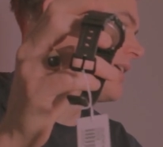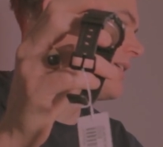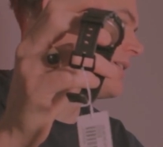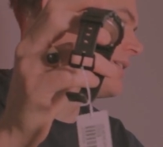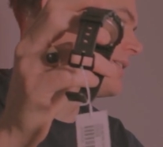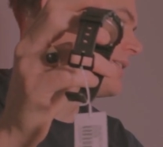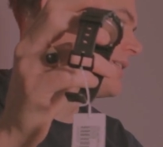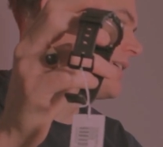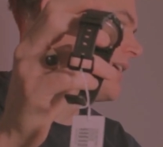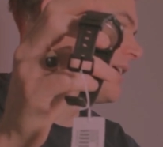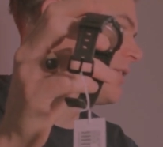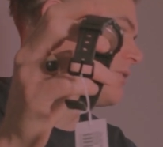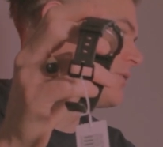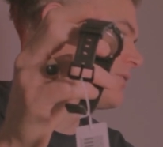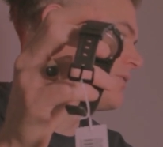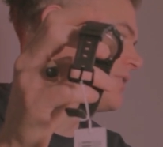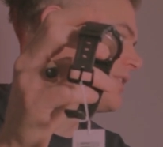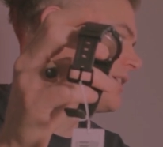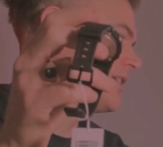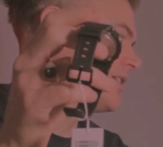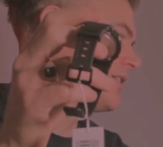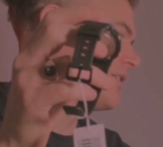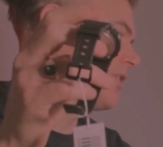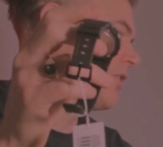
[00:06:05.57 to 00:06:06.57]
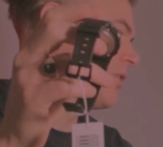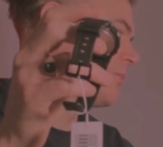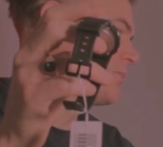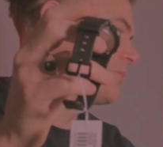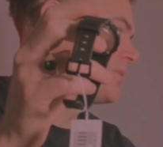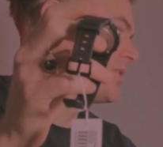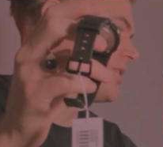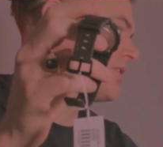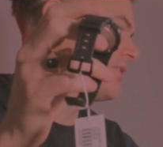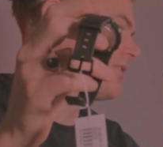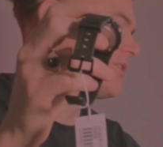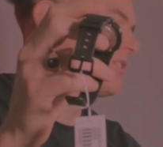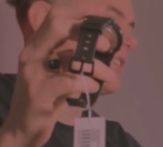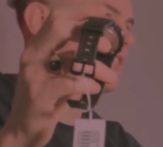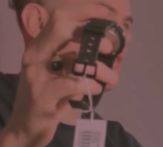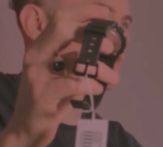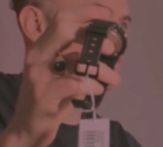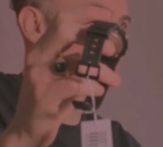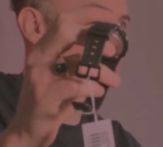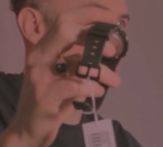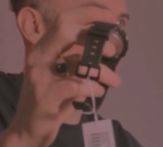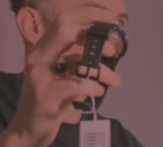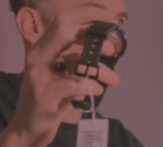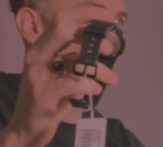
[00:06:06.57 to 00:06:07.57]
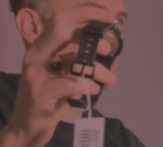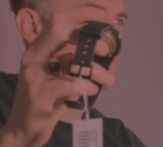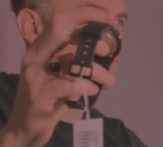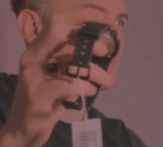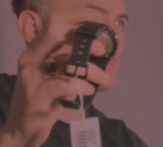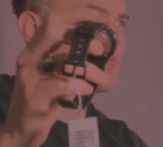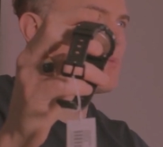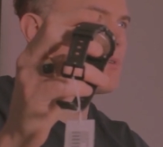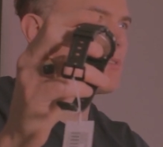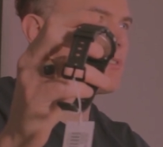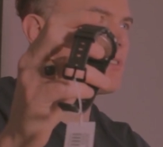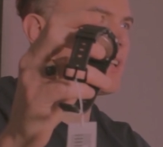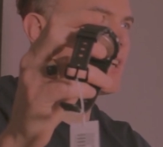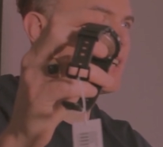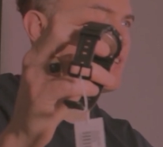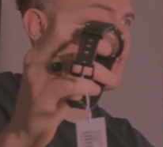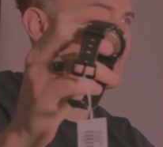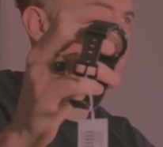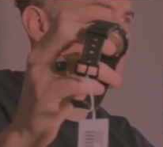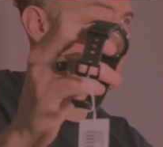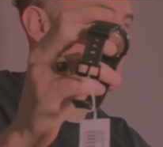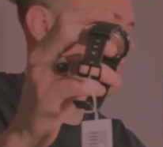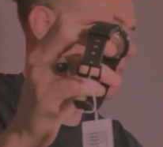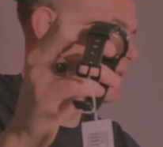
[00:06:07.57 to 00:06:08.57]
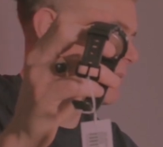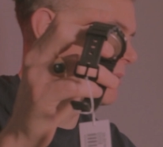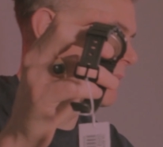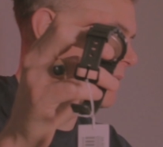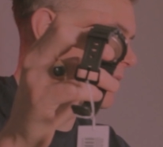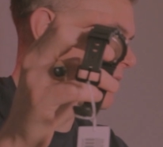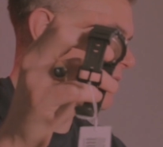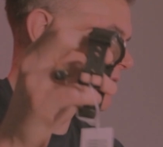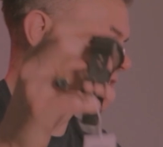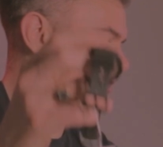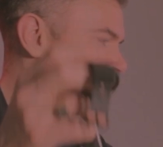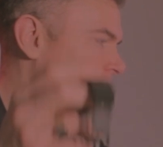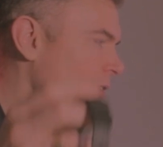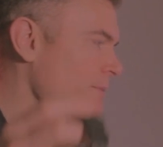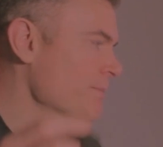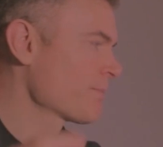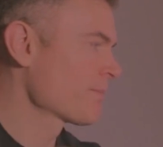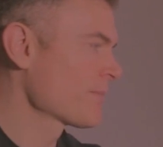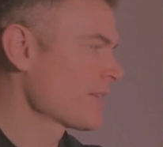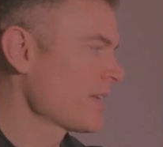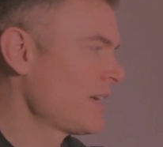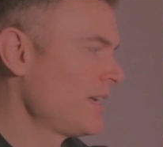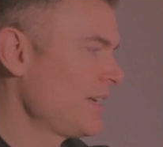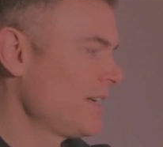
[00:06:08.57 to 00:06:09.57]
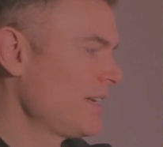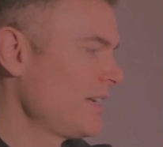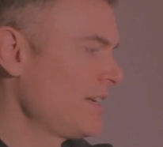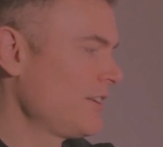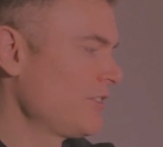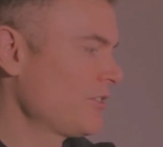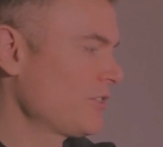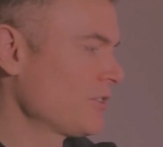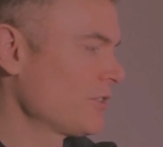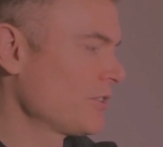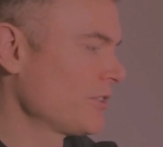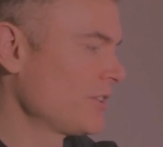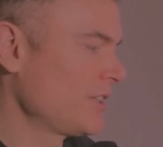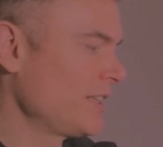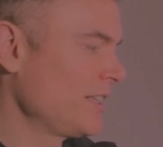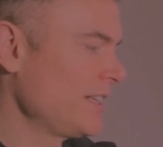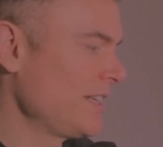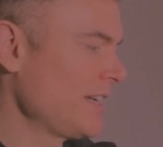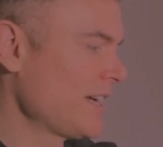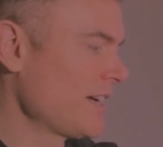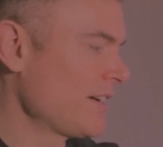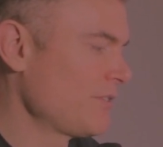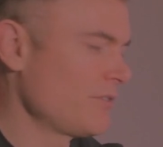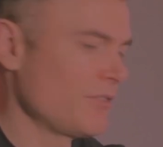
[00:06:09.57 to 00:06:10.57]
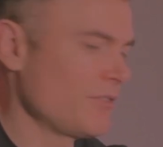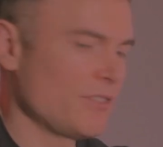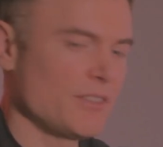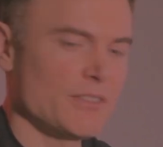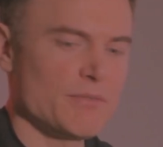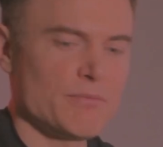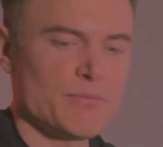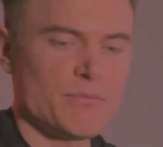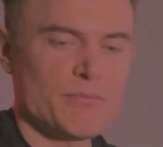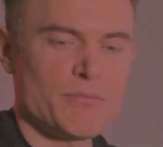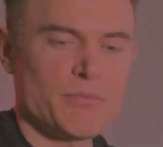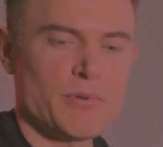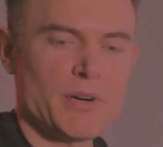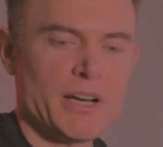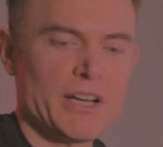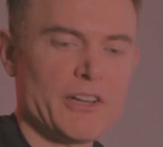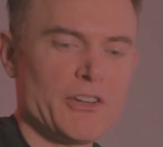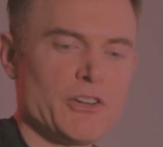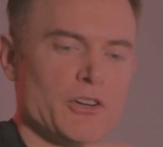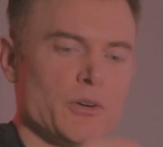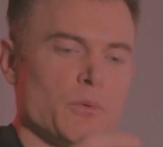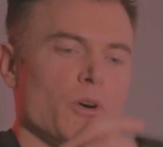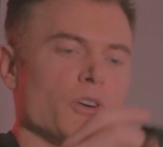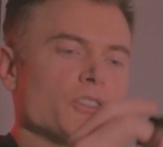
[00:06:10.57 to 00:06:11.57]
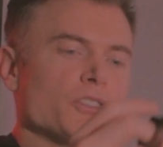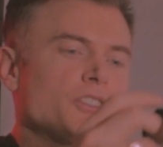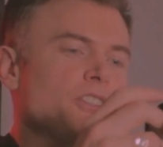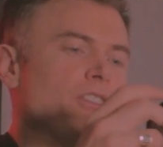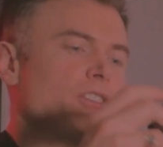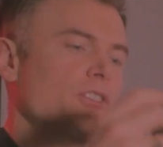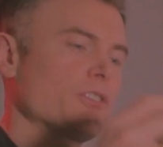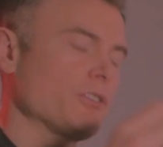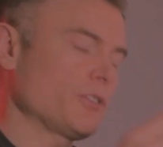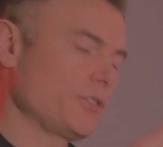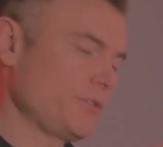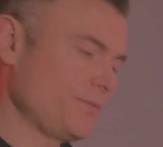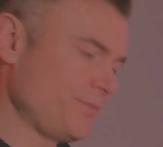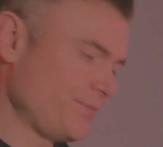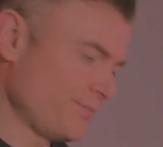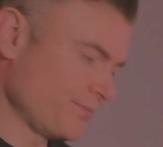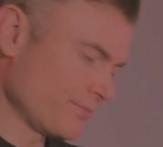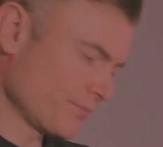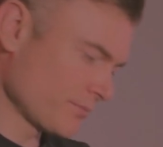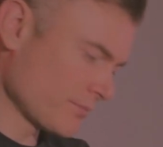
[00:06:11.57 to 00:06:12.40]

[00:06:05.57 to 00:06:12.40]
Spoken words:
And out of the options, this is the one I would most likely keep, to be honest. So, yeah. Pretty cool watches, though.